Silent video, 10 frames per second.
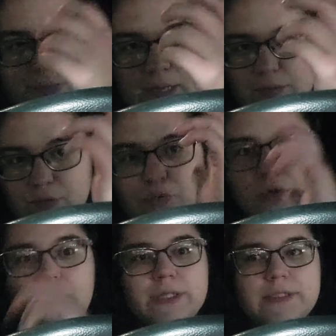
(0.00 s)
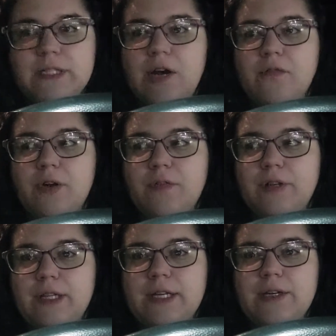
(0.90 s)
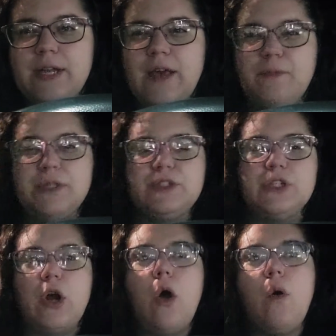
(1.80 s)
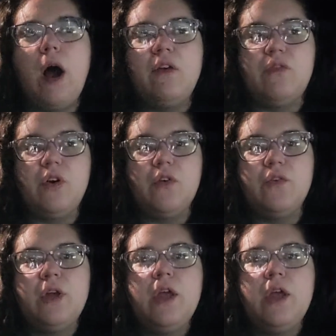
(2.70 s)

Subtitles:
on Google and stuff, I really didn't have much to go off of.